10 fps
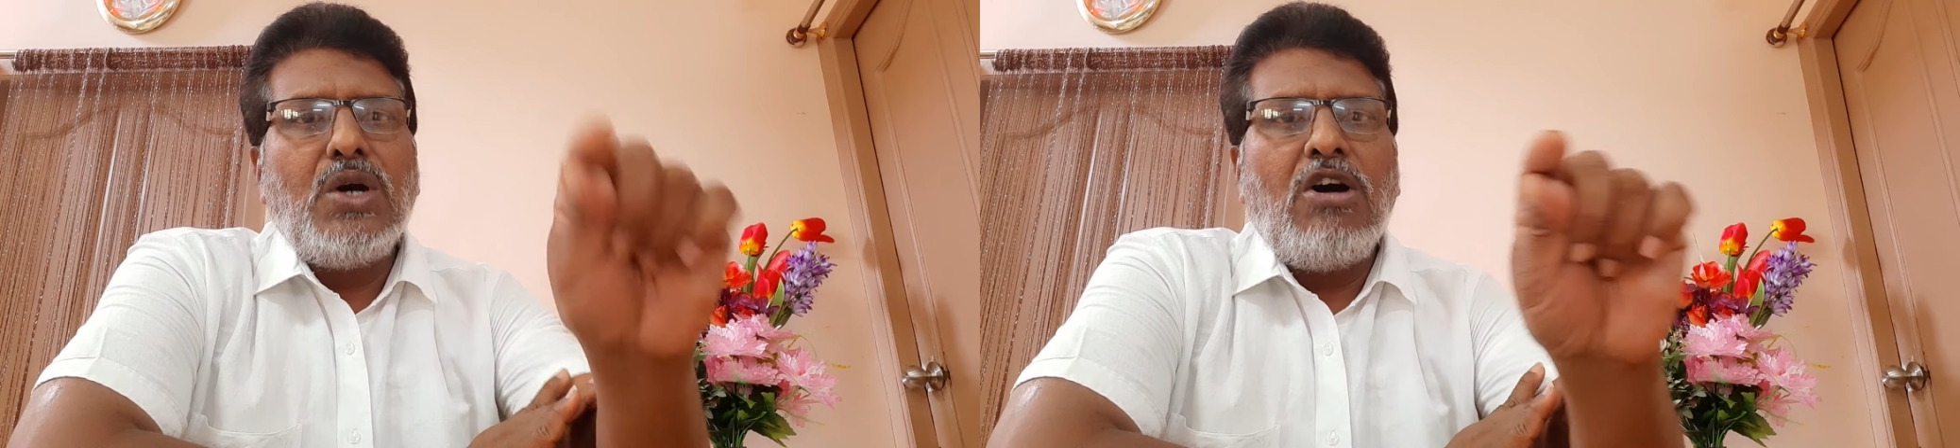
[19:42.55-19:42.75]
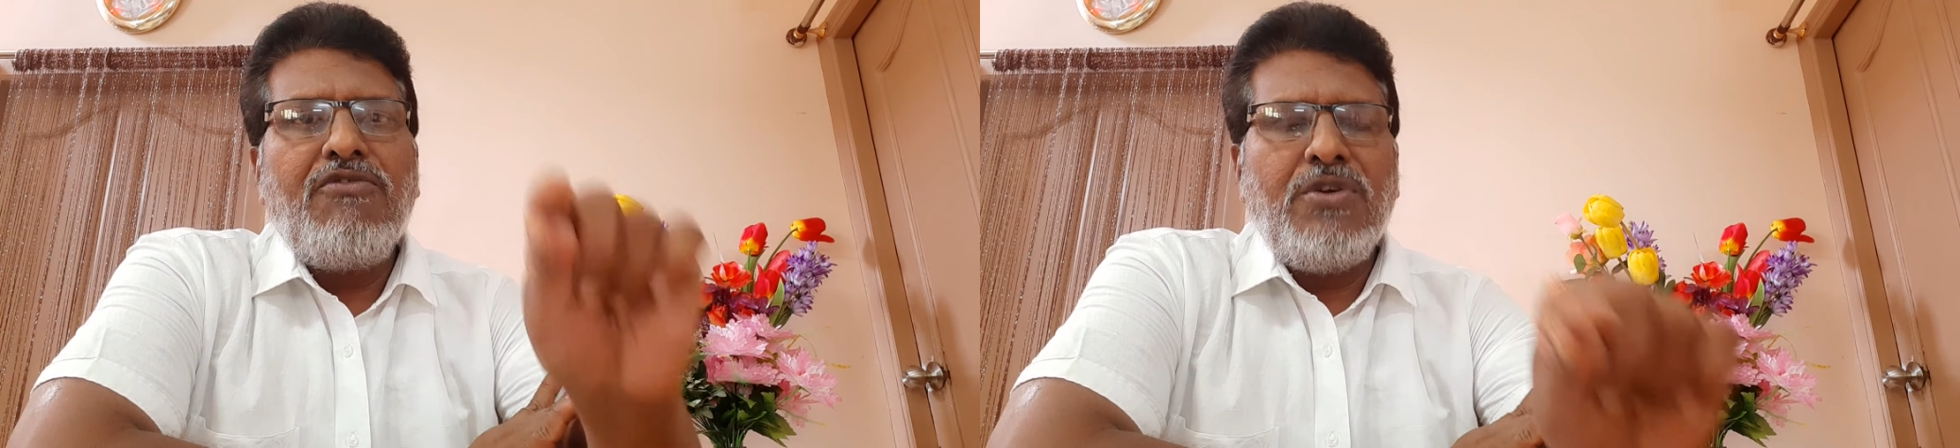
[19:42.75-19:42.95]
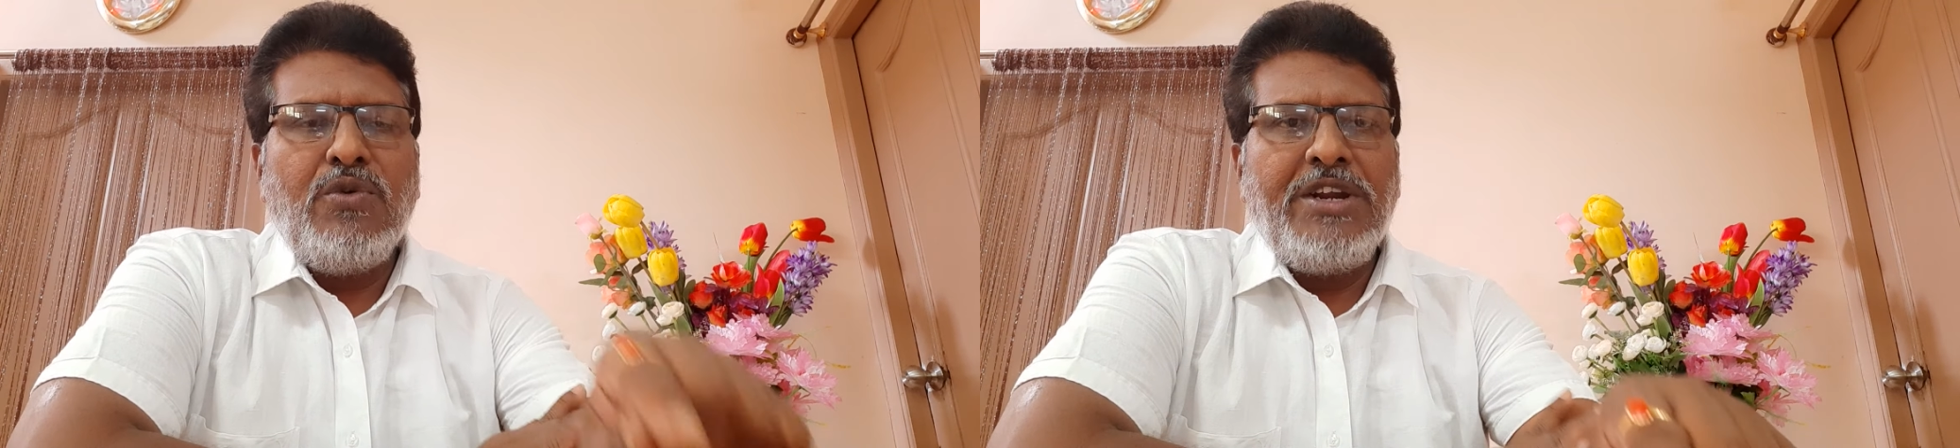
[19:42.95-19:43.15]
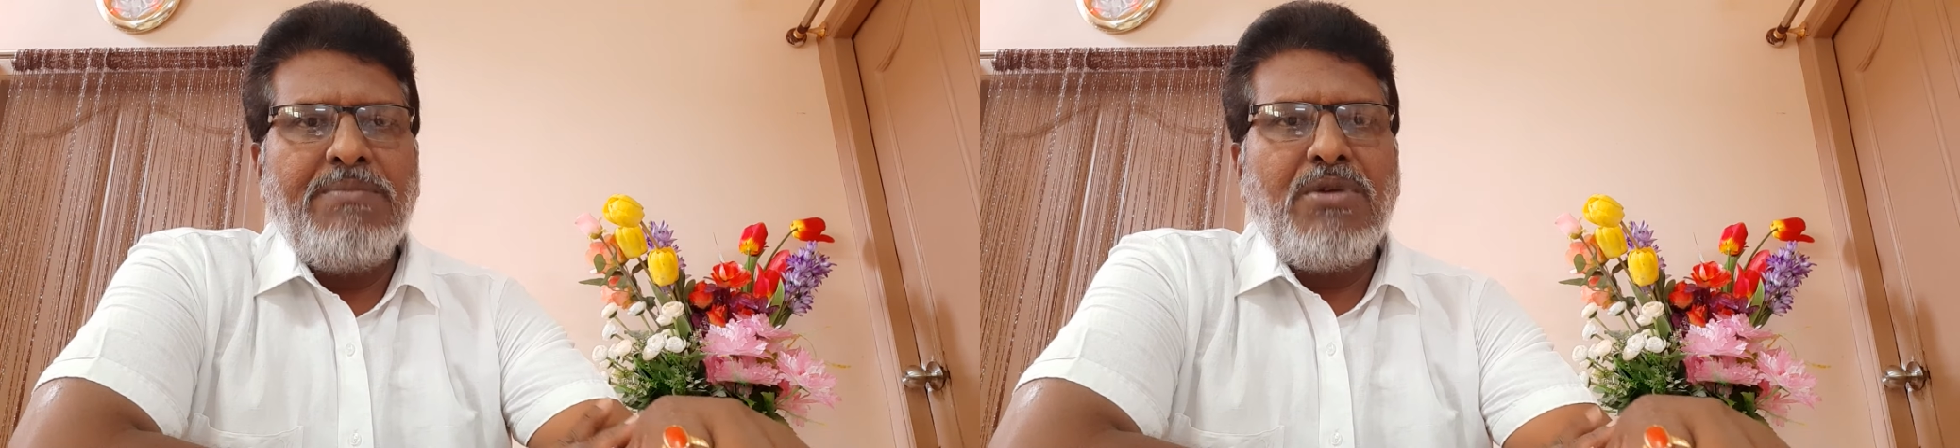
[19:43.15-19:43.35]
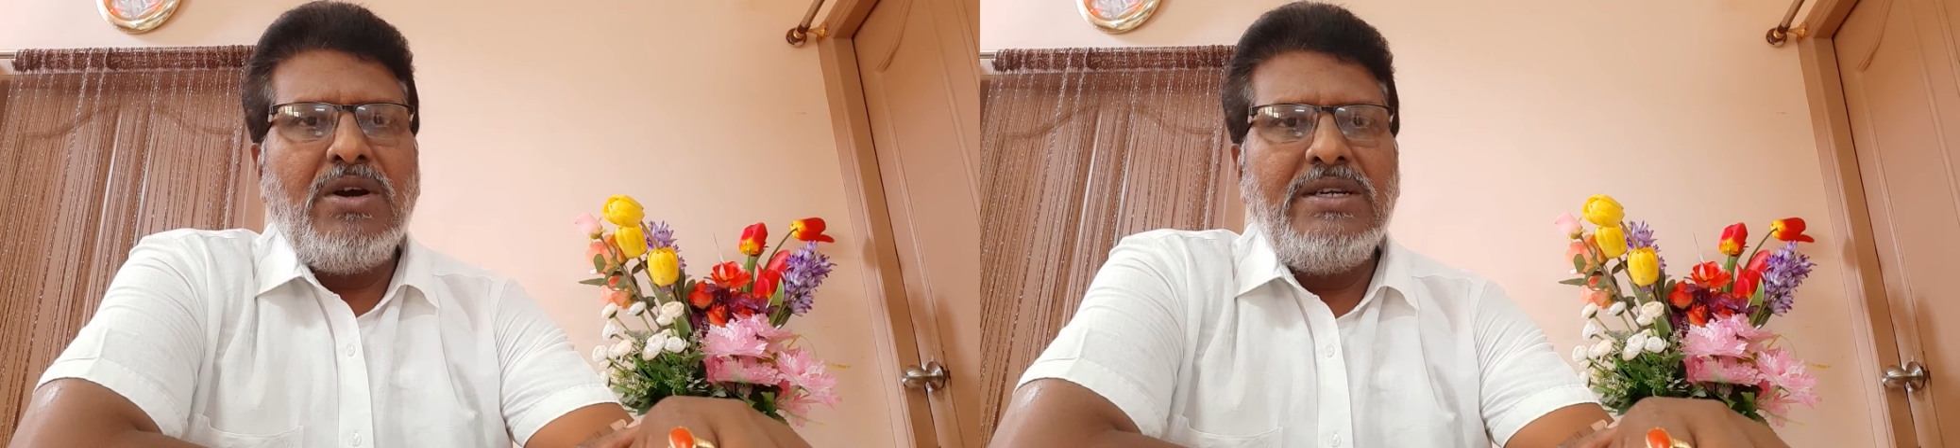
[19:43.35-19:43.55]
of your
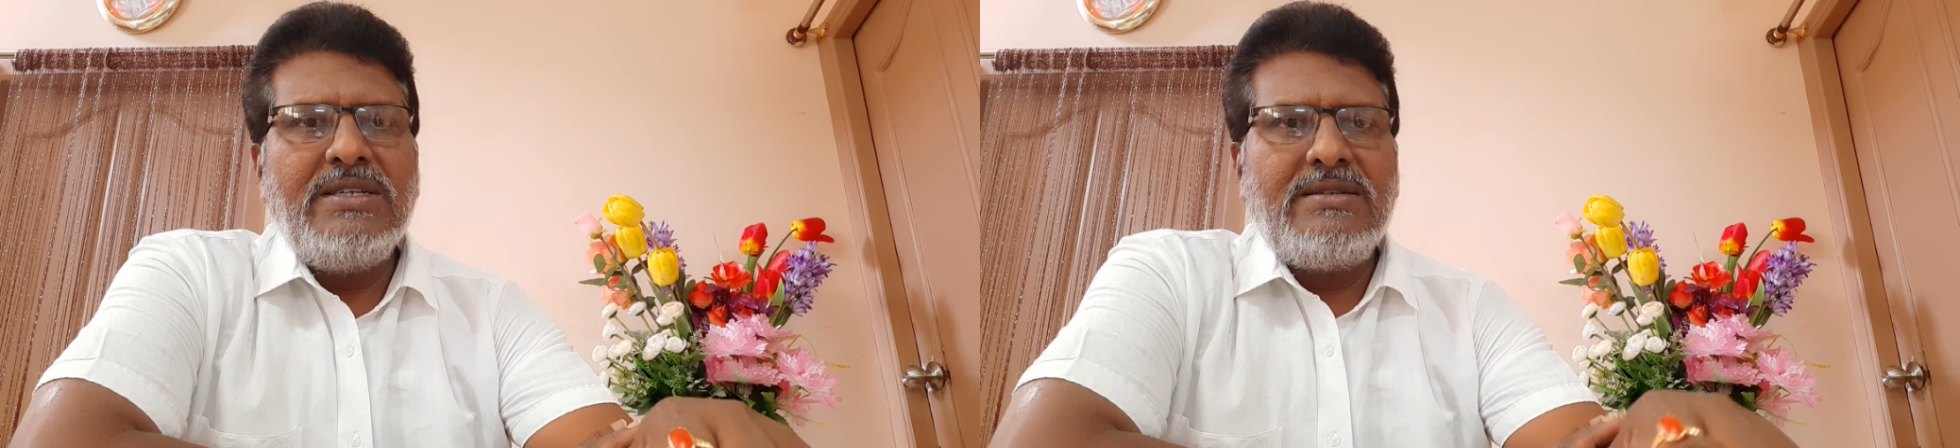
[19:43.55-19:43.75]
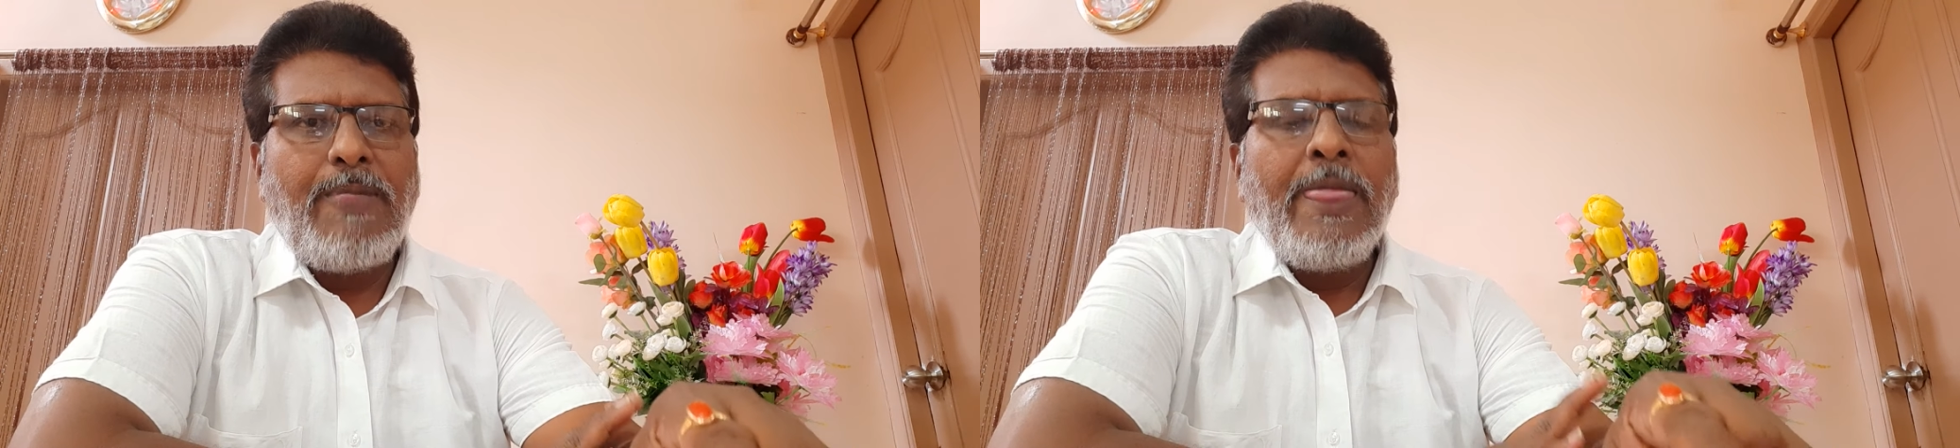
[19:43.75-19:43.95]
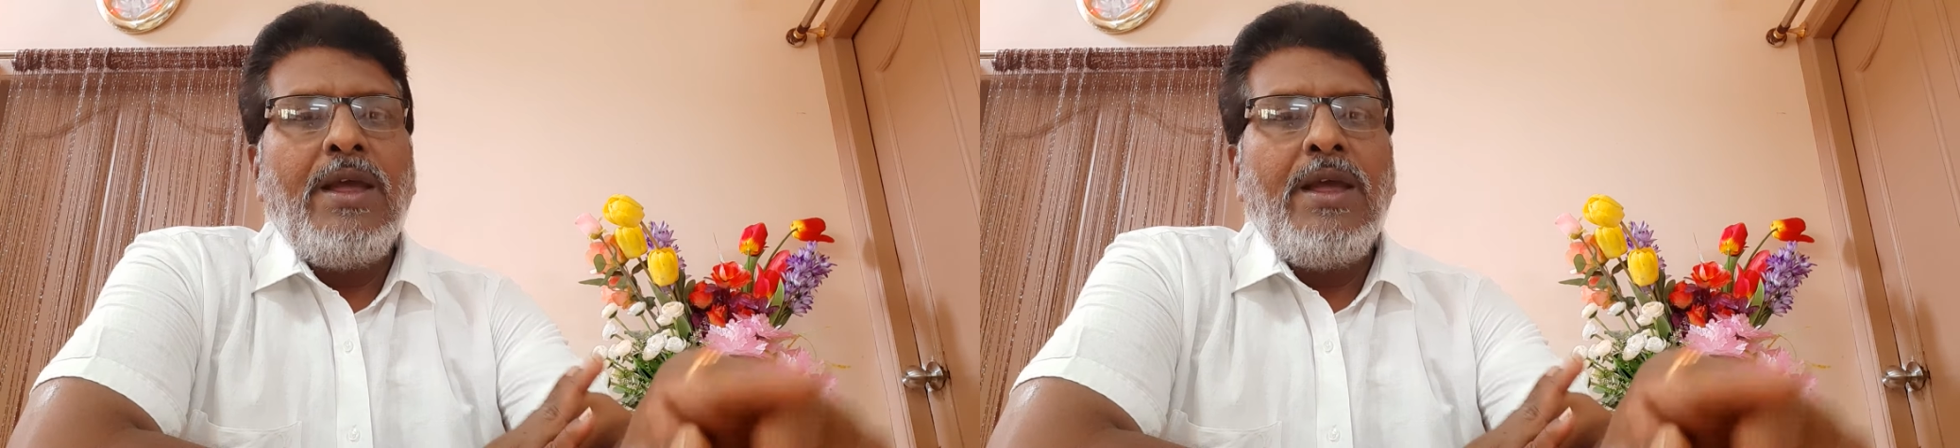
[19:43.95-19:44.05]
employees.